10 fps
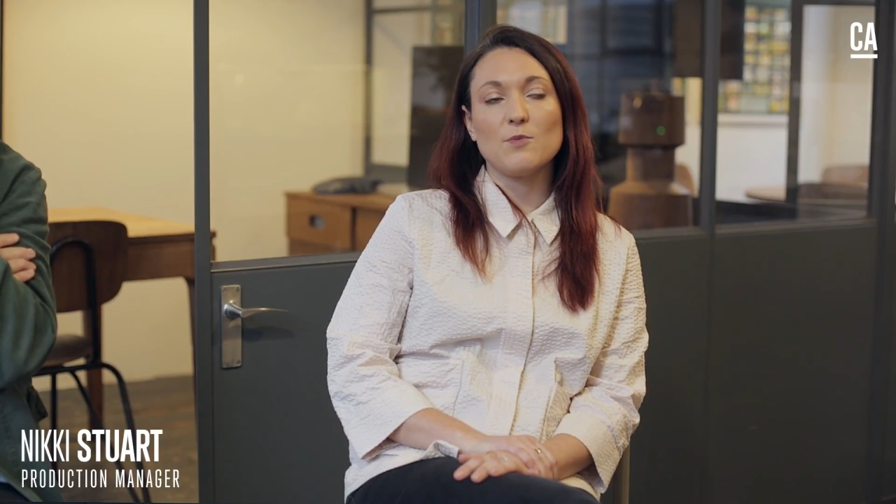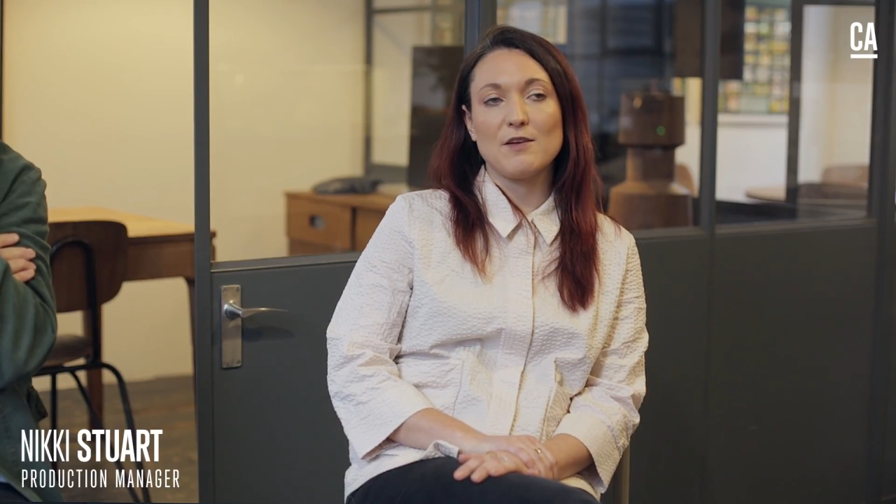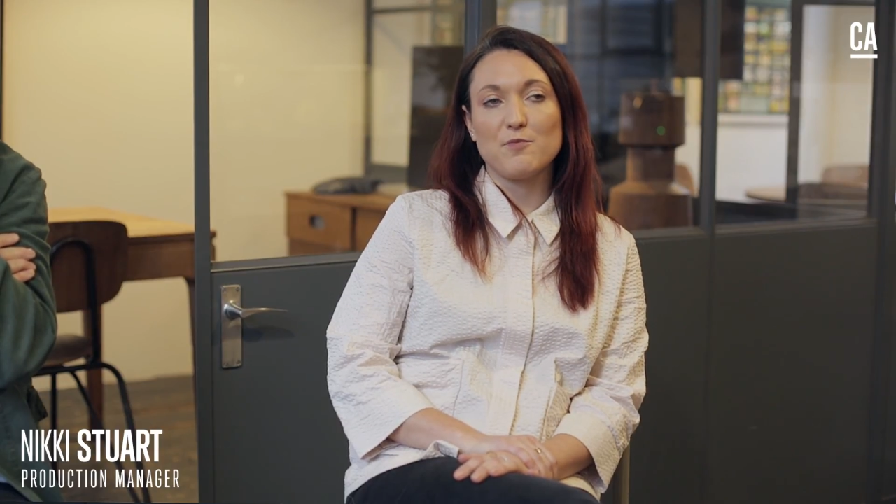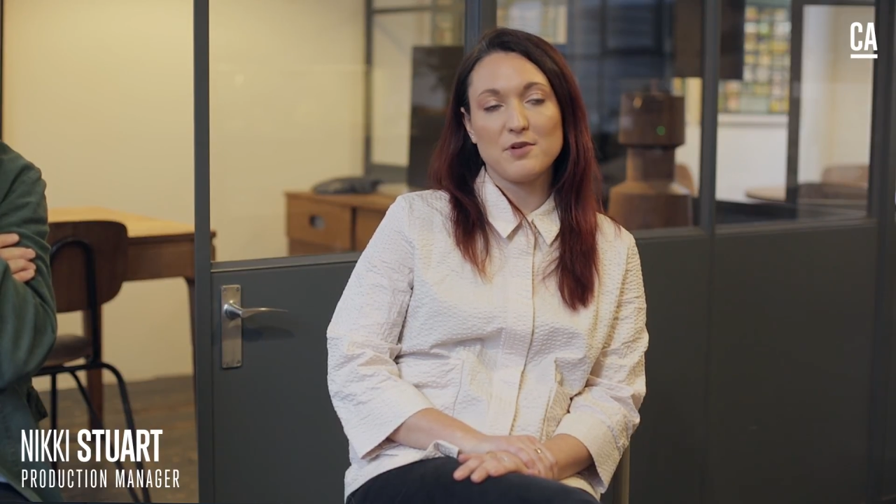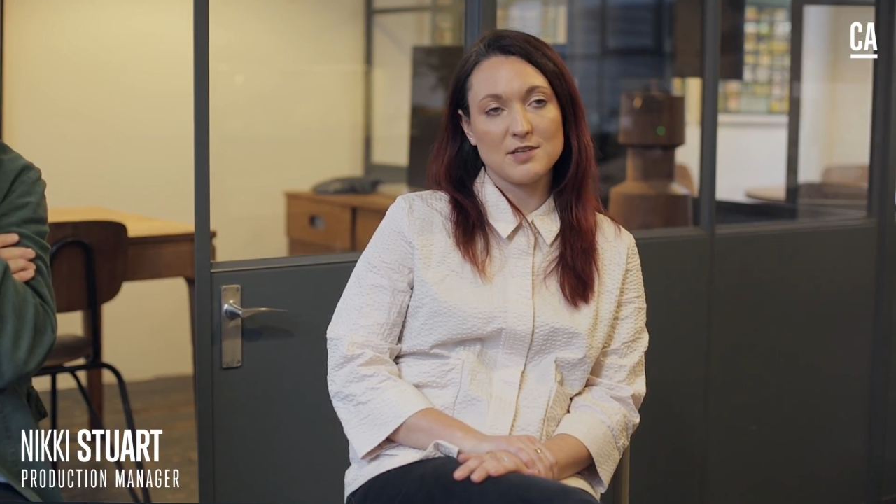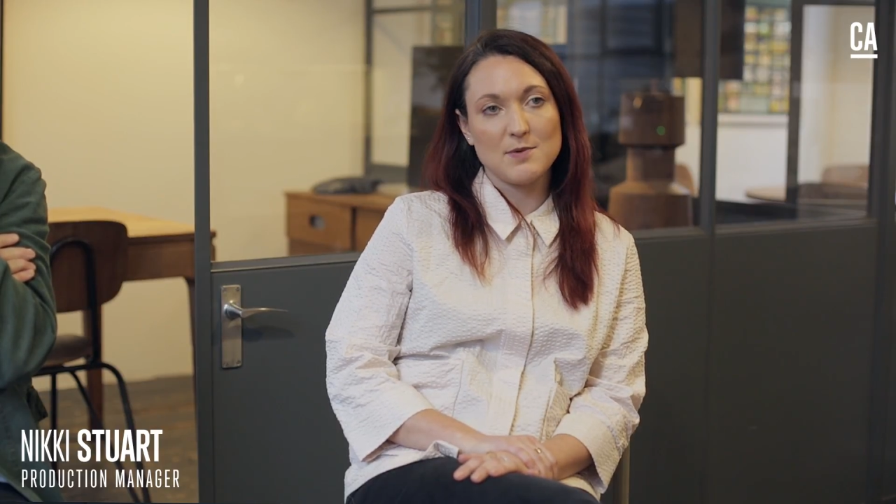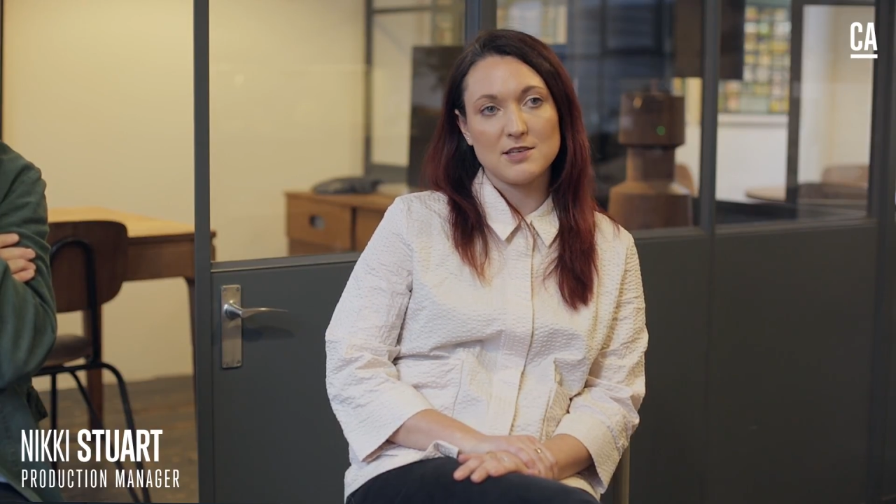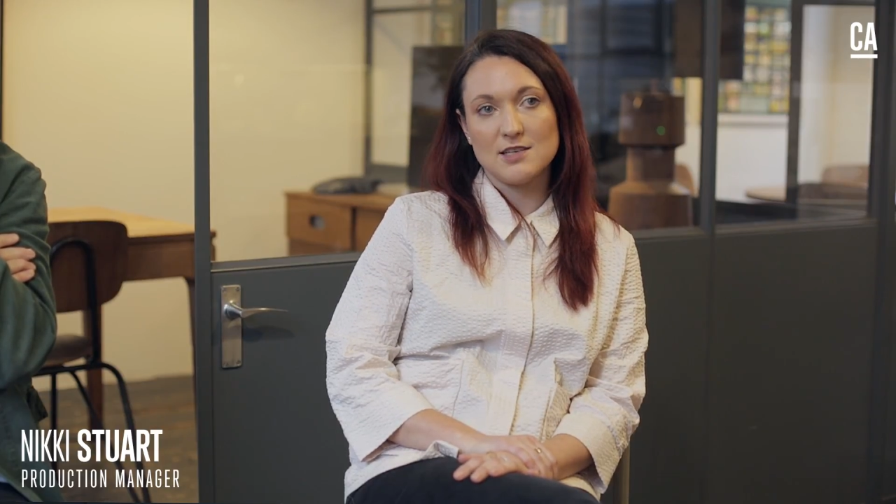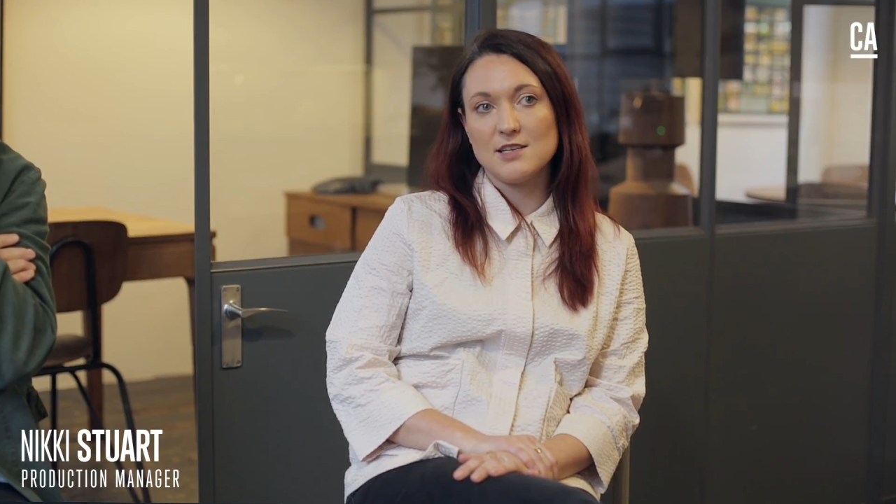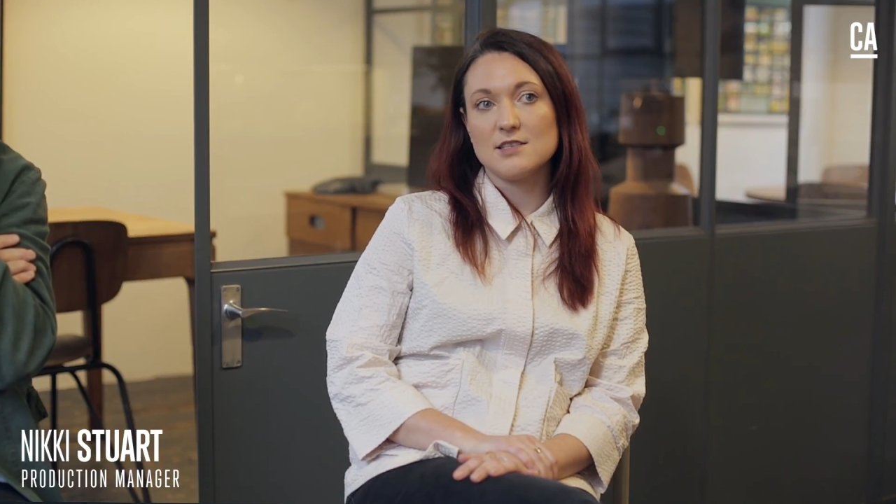we have print
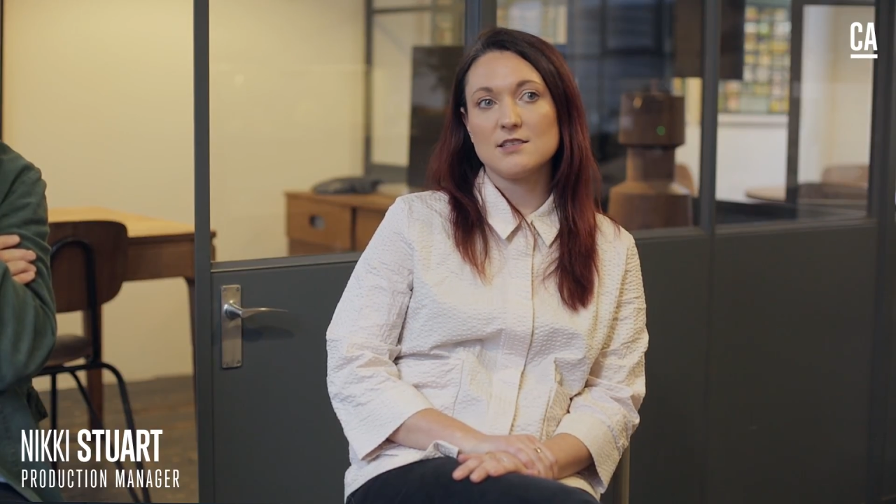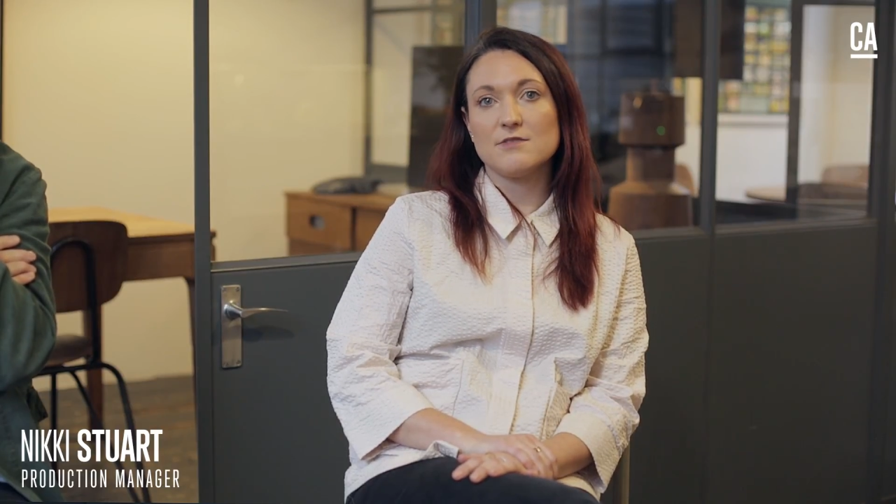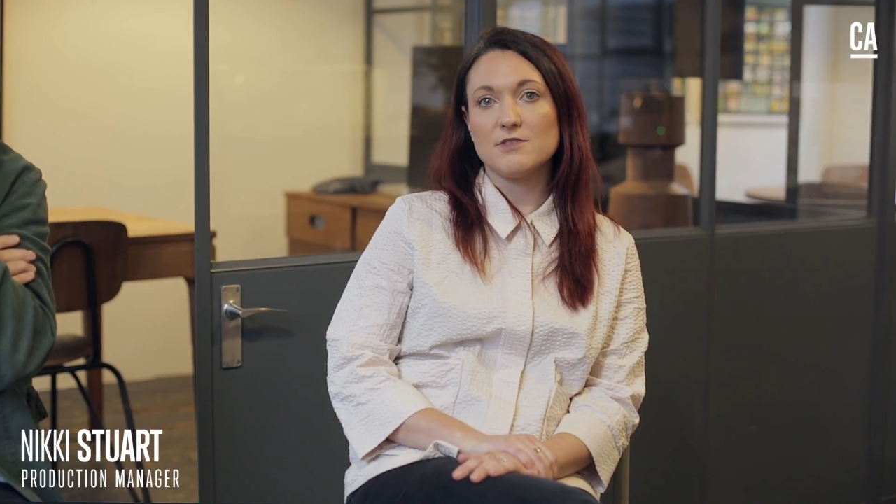specialists,